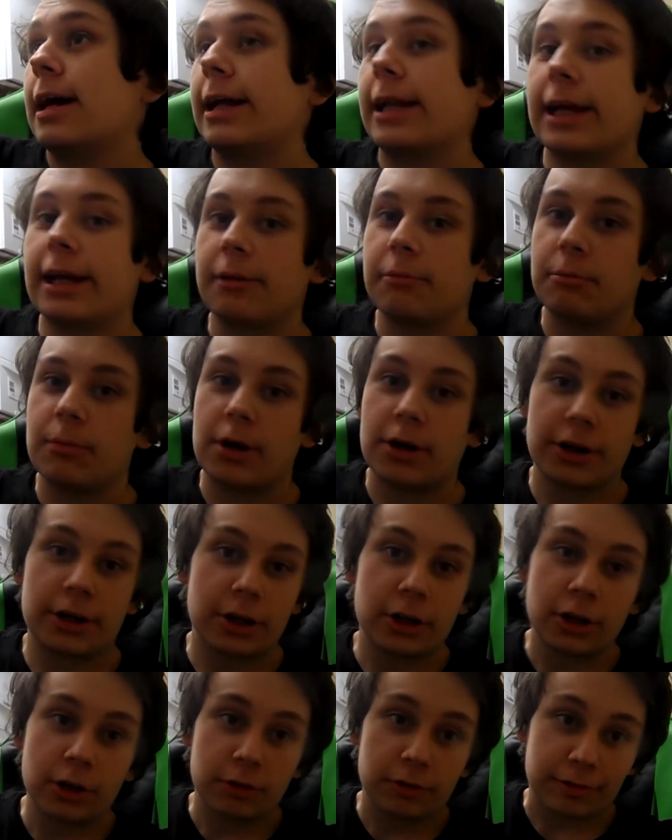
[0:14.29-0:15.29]
and then my
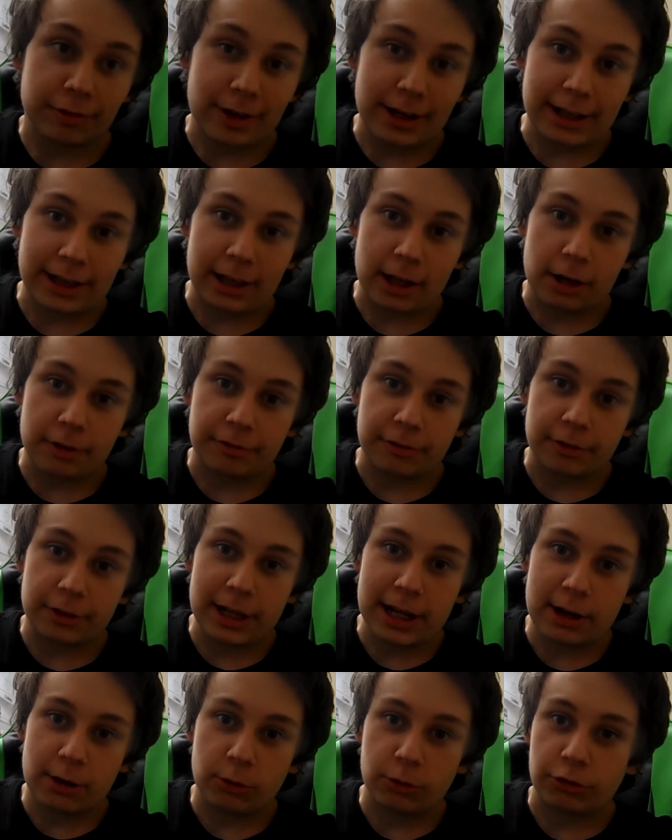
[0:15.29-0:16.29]
good old friend Life
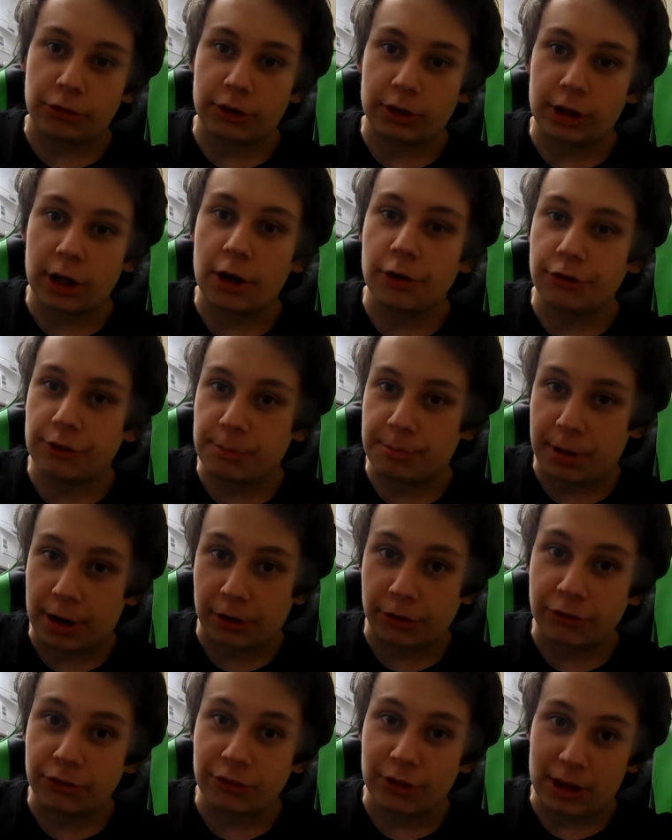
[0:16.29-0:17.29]
with Deals goes and
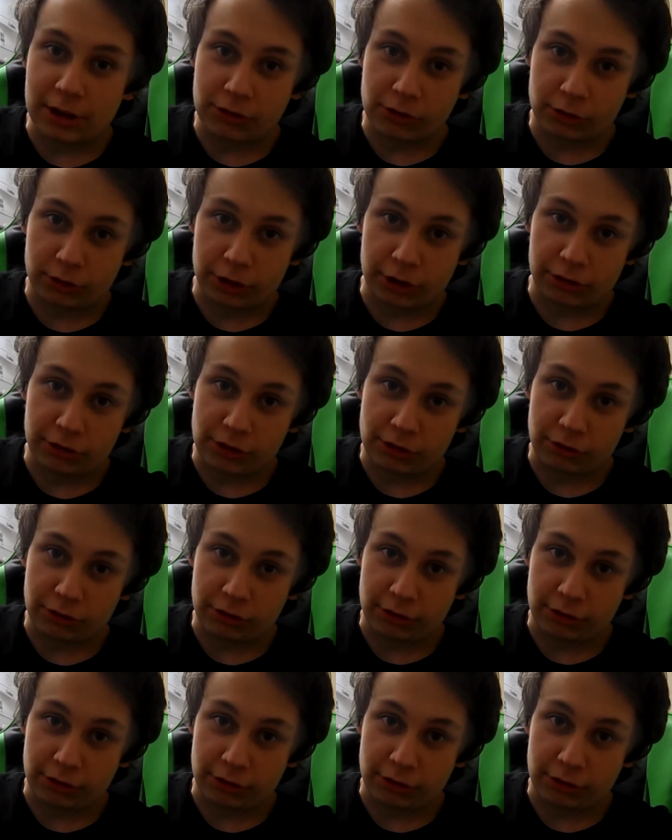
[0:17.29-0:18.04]
posts this on his